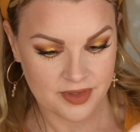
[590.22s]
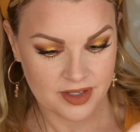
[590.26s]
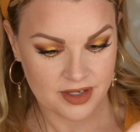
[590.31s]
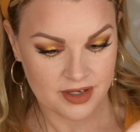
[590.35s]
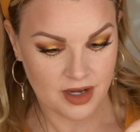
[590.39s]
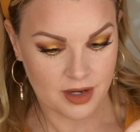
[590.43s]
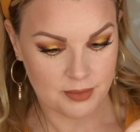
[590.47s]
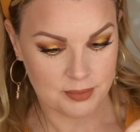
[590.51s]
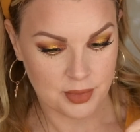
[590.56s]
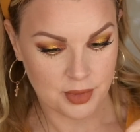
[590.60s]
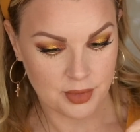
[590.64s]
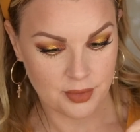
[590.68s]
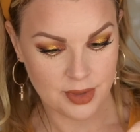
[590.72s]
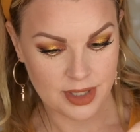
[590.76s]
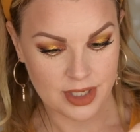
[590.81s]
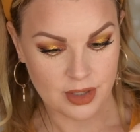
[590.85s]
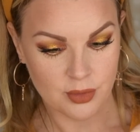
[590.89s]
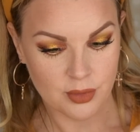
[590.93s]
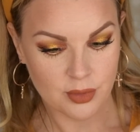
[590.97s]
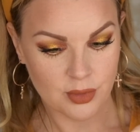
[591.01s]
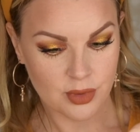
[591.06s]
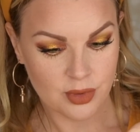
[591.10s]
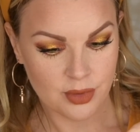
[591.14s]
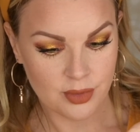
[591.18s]
coppery
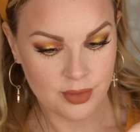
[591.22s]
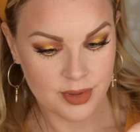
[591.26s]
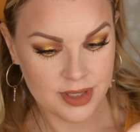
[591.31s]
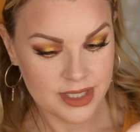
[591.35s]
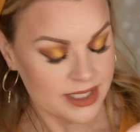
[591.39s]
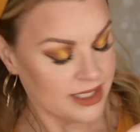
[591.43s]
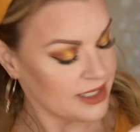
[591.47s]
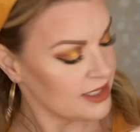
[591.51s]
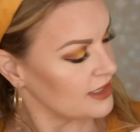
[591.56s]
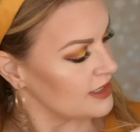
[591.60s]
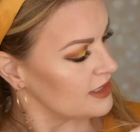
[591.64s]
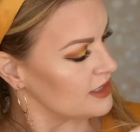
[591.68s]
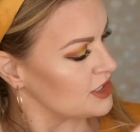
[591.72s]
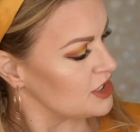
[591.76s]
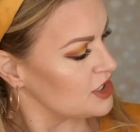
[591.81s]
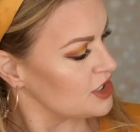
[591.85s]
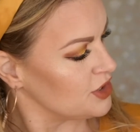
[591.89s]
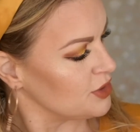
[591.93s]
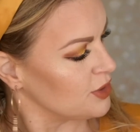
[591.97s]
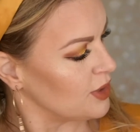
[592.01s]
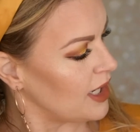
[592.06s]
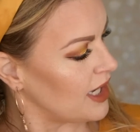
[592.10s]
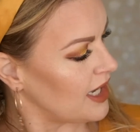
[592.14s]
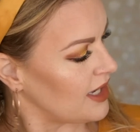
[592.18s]

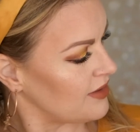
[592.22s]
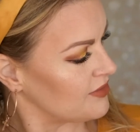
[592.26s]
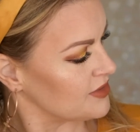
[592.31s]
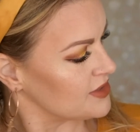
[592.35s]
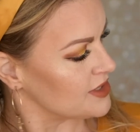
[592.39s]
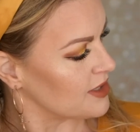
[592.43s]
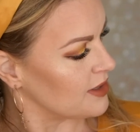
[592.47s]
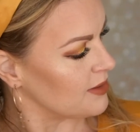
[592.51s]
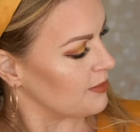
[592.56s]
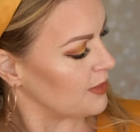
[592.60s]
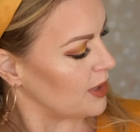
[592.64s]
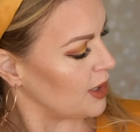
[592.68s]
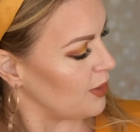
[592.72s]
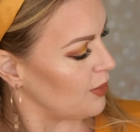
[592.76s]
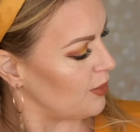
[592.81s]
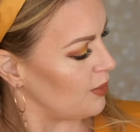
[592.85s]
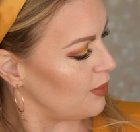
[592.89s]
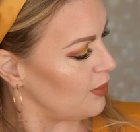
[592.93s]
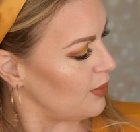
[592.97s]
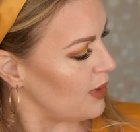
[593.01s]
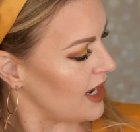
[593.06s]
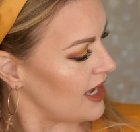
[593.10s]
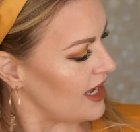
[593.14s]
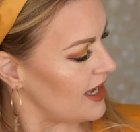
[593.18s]
orange, you have some
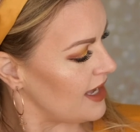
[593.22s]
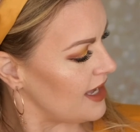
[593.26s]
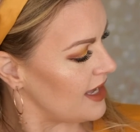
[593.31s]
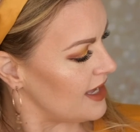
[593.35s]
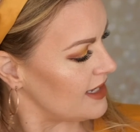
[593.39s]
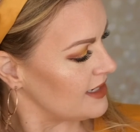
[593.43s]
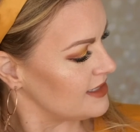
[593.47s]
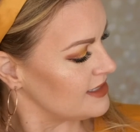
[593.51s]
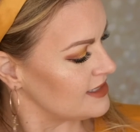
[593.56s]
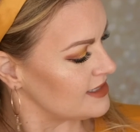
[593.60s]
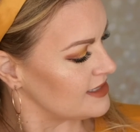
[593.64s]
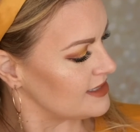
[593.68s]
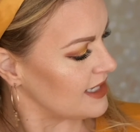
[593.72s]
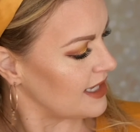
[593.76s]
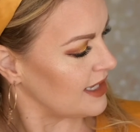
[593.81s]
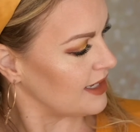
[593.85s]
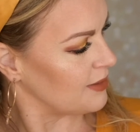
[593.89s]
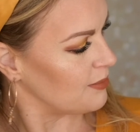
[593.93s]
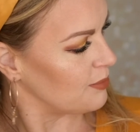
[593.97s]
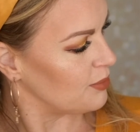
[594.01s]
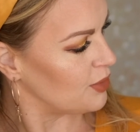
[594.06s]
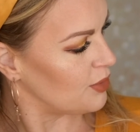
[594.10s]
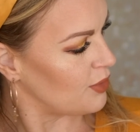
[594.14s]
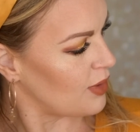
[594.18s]
reds
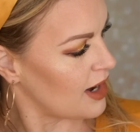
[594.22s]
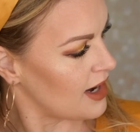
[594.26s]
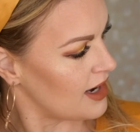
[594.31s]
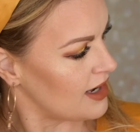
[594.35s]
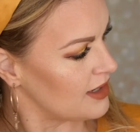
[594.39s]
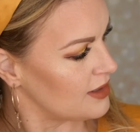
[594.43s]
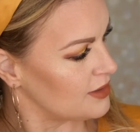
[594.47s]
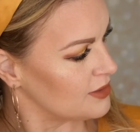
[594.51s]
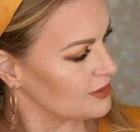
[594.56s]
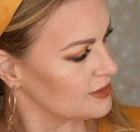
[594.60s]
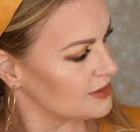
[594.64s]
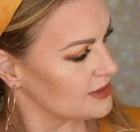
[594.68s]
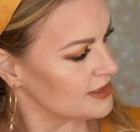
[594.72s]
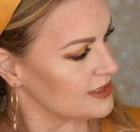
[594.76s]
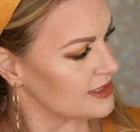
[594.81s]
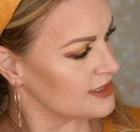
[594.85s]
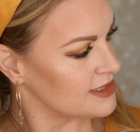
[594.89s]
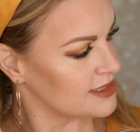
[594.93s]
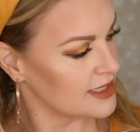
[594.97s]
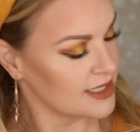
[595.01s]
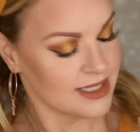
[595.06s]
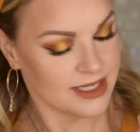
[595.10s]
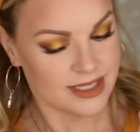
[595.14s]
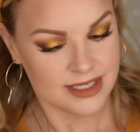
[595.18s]
and
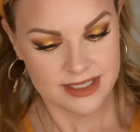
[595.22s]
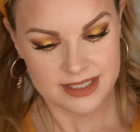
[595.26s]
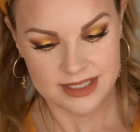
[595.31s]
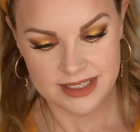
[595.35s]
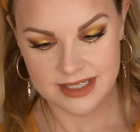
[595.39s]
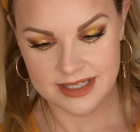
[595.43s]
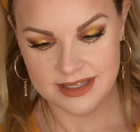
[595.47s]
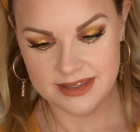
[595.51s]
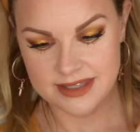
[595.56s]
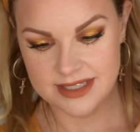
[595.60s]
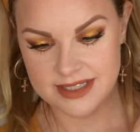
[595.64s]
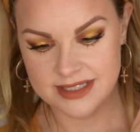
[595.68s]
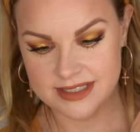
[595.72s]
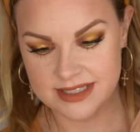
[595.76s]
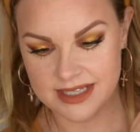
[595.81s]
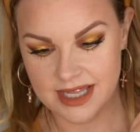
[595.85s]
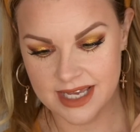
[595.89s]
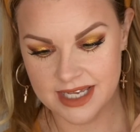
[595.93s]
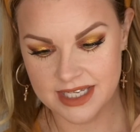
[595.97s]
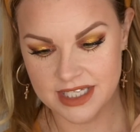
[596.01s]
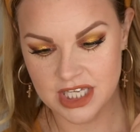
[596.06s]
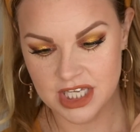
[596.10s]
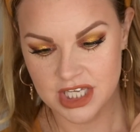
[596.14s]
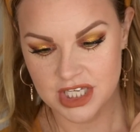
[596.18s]
browns in this
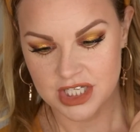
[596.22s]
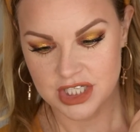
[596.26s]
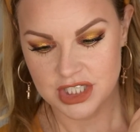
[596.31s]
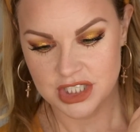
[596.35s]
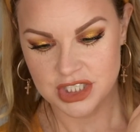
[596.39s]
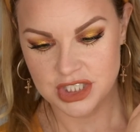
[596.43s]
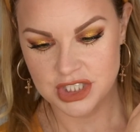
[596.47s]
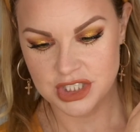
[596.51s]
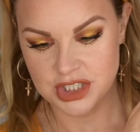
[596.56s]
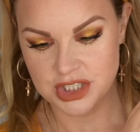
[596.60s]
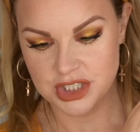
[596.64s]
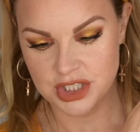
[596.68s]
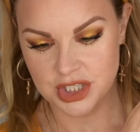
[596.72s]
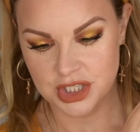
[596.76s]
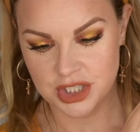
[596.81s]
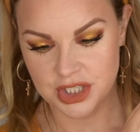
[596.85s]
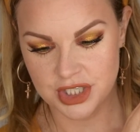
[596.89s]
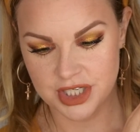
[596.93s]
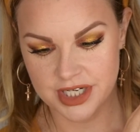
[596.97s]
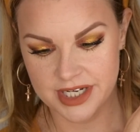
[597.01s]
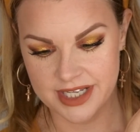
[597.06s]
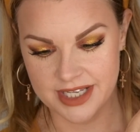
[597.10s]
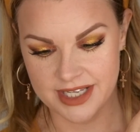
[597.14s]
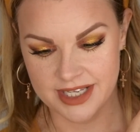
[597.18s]
like
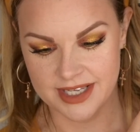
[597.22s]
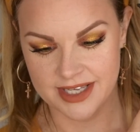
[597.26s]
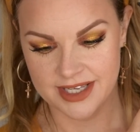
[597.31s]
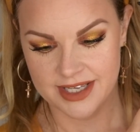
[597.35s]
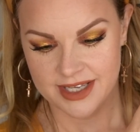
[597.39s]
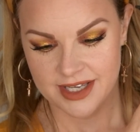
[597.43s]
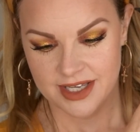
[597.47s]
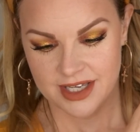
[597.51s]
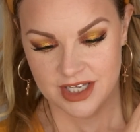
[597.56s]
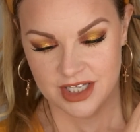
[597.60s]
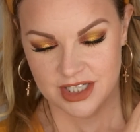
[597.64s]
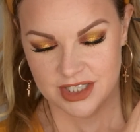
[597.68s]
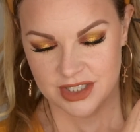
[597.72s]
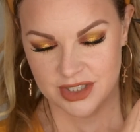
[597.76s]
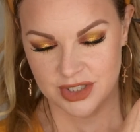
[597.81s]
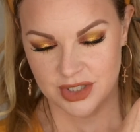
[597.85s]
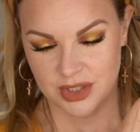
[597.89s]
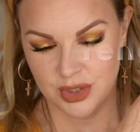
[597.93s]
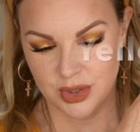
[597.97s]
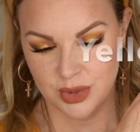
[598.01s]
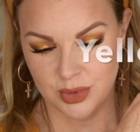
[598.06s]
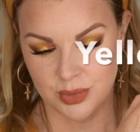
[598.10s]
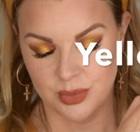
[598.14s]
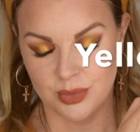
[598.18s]
dirty
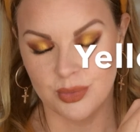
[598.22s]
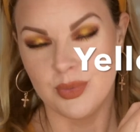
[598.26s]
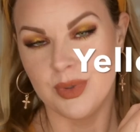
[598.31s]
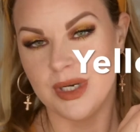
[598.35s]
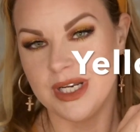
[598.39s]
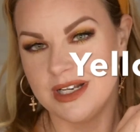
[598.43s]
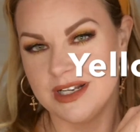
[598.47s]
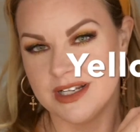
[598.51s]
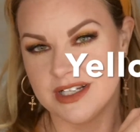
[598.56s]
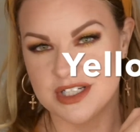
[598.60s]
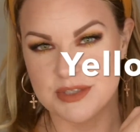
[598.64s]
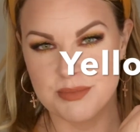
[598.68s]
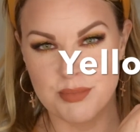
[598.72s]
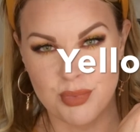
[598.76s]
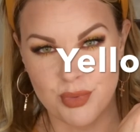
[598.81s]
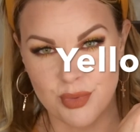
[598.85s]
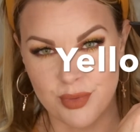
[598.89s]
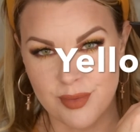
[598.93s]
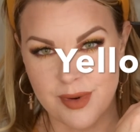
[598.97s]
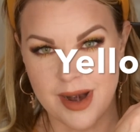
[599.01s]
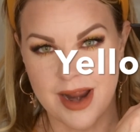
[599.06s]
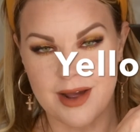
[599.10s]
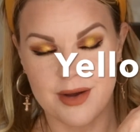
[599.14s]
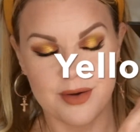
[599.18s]
greenish
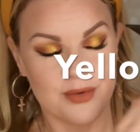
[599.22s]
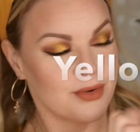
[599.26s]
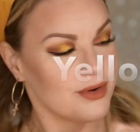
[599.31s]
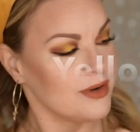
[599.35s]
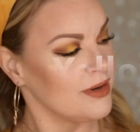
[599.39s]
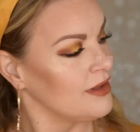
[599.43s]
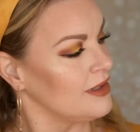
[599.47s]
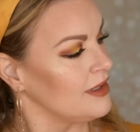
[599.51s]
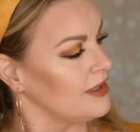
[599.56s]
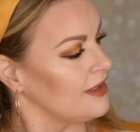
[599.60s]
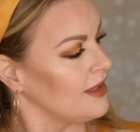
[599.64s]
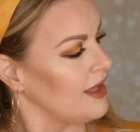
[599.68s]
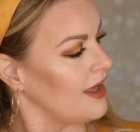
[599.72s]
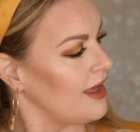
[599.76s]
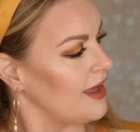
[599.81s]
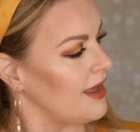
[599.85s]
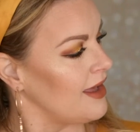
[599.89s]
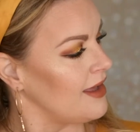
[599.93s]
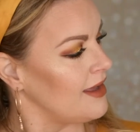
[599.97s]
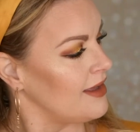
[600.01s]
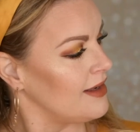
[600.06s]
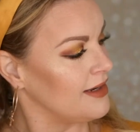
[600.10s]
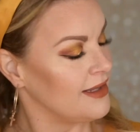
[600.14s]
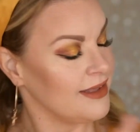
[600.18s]
brown.
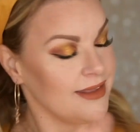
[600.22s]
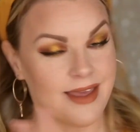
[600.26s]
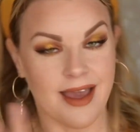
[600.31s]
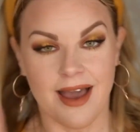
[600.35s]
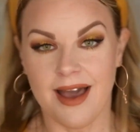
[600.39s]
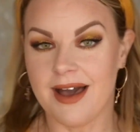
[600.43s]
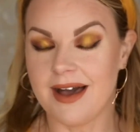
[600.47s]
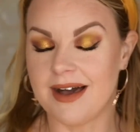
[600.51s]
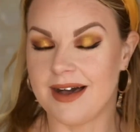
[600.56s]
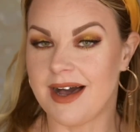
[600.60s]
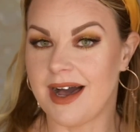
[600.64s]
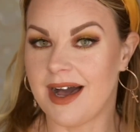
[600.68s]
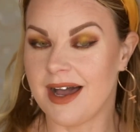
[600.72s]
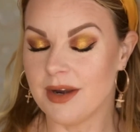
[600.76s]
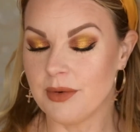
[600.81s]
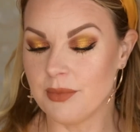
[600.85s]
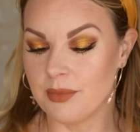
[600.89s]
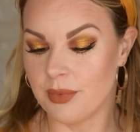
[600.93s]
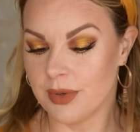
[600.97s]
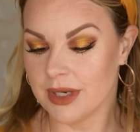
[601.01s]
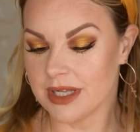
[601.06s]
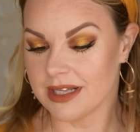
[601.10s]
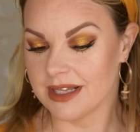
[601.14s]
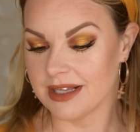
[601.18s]
And yeah, I
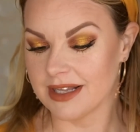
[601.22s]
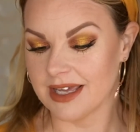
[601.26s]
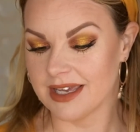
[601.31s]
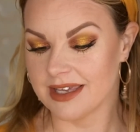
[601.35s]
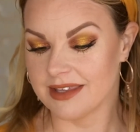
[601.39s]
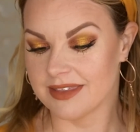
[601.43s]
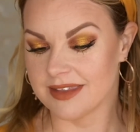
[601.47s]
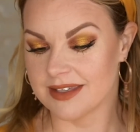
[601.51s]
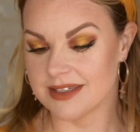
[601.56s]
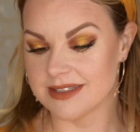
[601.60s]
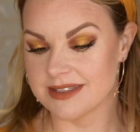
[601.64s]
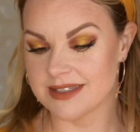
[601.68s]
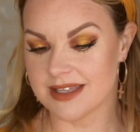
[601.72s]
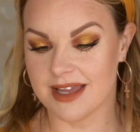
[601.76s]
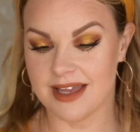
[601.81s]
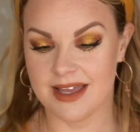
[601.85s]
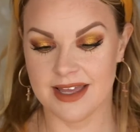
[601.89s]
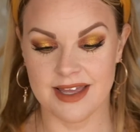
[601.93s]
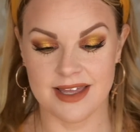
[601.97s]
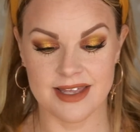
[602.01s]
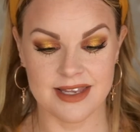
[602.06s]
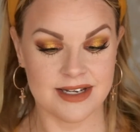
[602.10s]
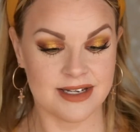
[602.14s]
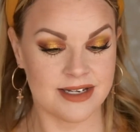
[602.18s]
really like this.
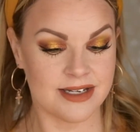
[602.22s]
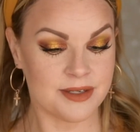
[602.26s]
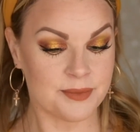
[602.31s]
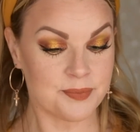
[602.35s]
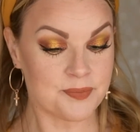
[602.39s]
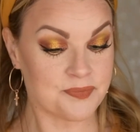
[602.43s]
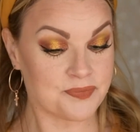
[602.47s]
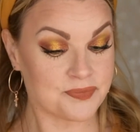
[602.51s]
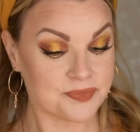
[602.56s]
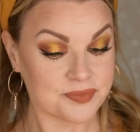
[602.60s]
And